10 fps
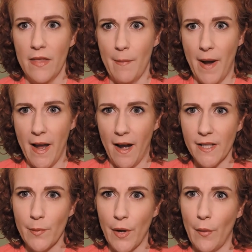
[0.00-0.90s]
then my
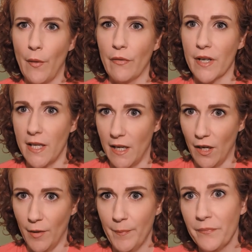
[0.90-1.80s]
eyes would go over
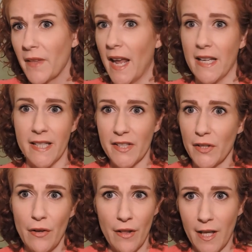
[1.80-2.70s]
here. and it
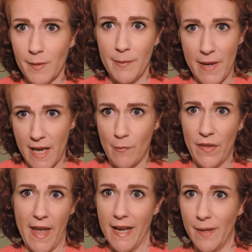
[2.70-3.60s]
doesn't look like I'm speaking
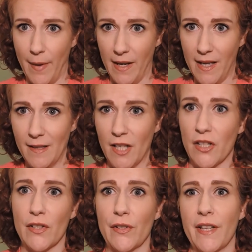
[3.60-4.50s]
with anybody. It
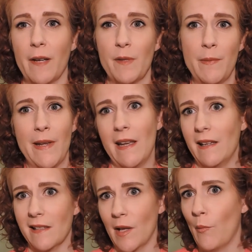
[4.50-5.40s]
just looks like I'm
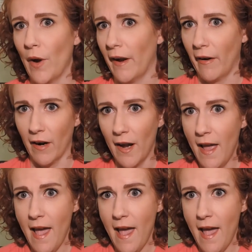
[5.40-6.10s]
speaking somewhere